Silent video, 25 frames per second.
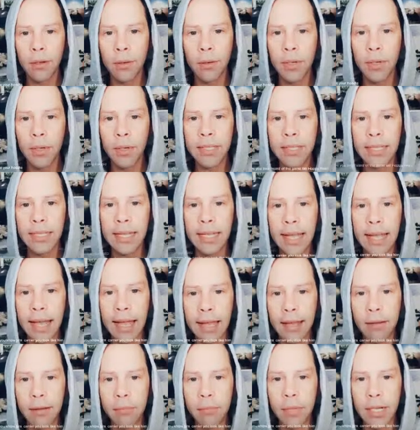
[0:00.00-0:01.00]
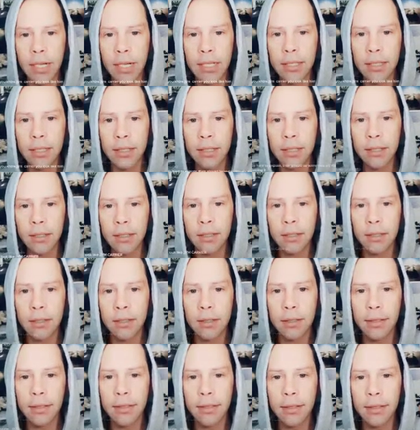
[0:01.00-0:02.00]
But it's a game, but sounds
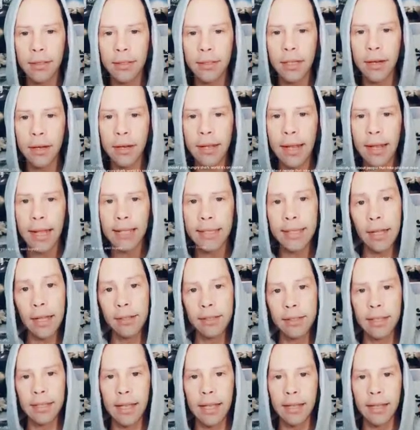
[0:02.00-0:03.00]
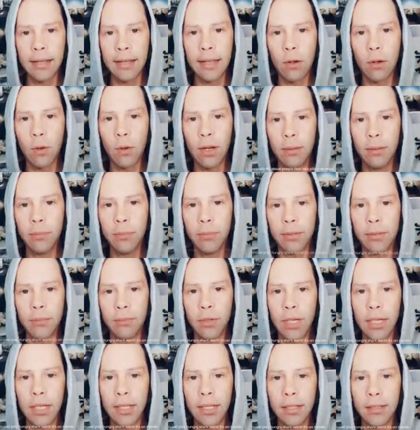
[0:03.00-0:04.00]
like a series. It sounds like Equilibrium,
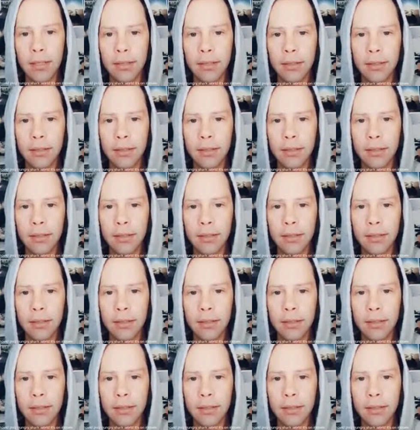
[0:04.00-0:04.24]
really.